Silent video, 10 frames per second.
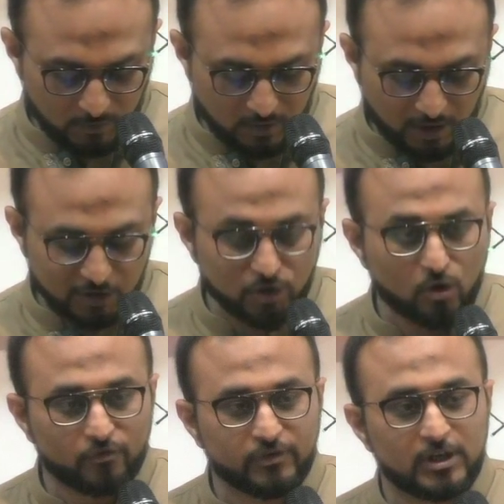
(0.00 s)
and your
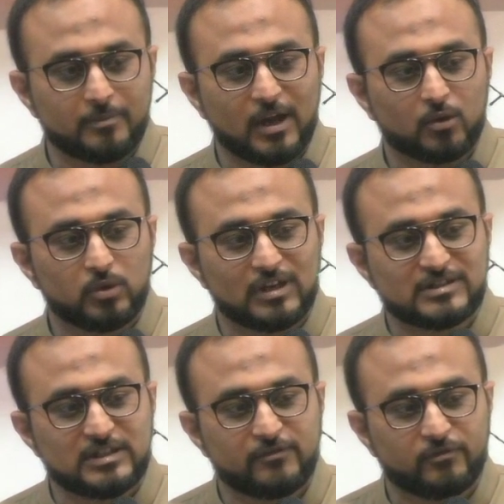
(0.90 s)
feedback, we
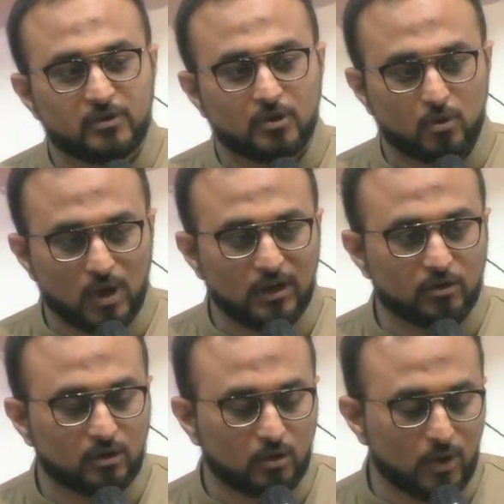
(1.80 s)
achieved quite a
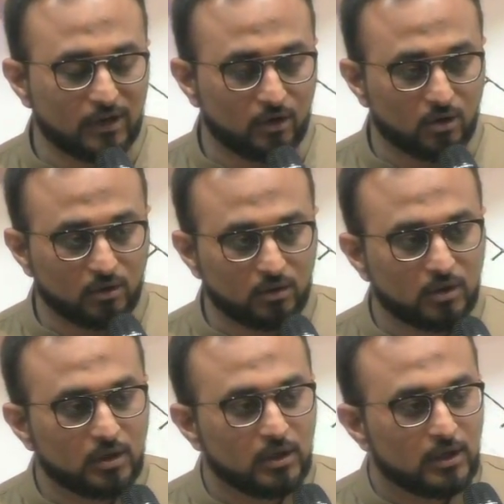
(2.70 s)
lot,
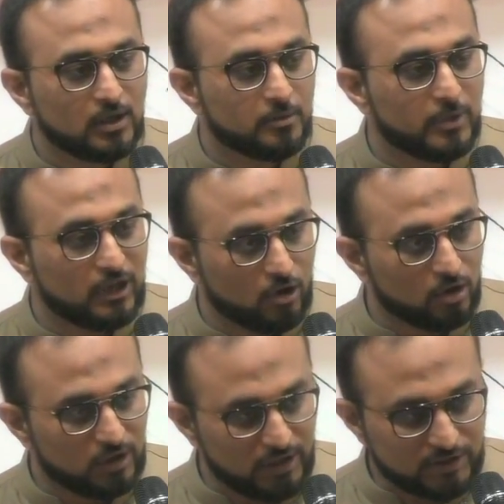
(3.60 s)
but a
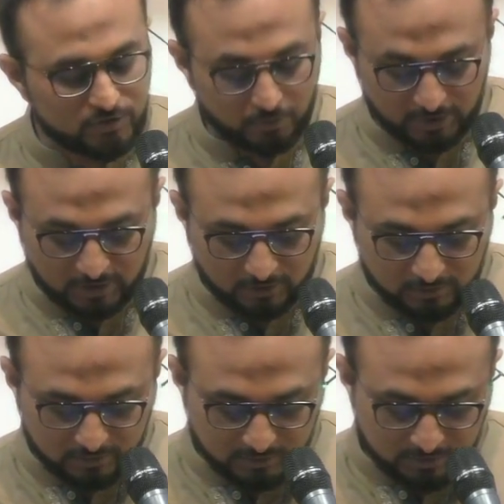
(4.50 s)
lot needs to be
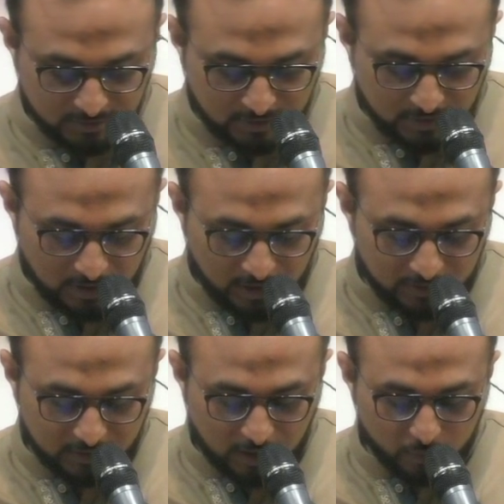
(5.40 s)
done.
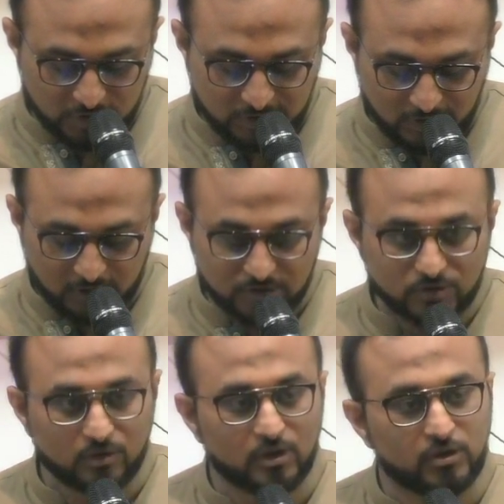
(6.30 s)
And I wish luck to
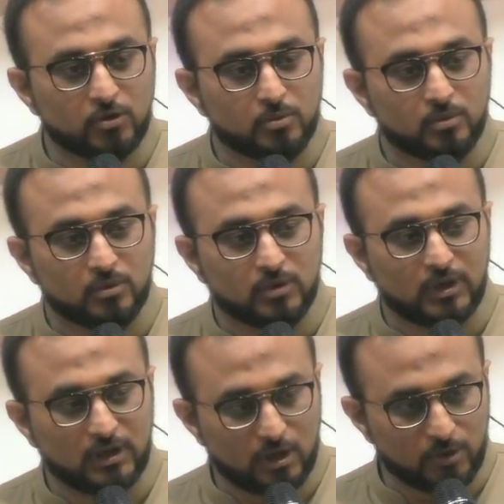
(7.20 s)
the new
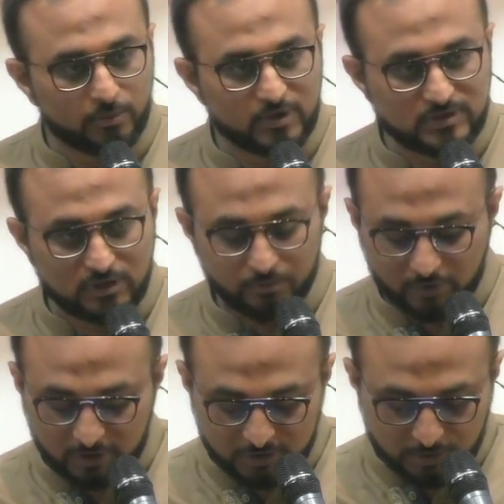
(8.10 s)
incoming president,
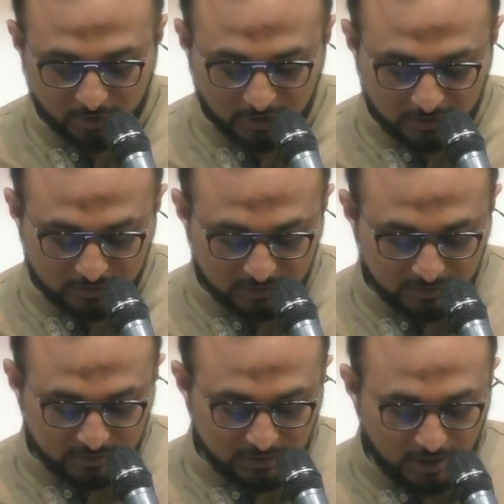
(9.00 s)
Brother Jibreel,
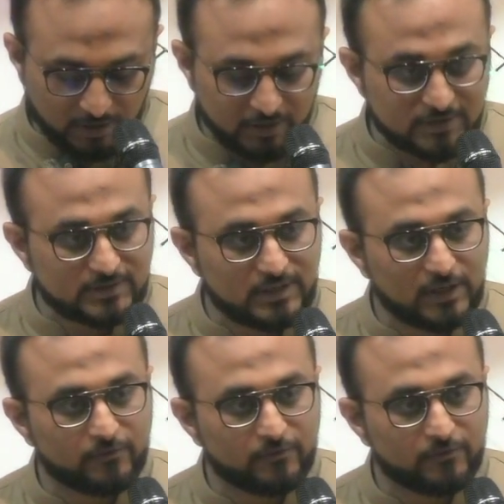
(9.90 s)
and his team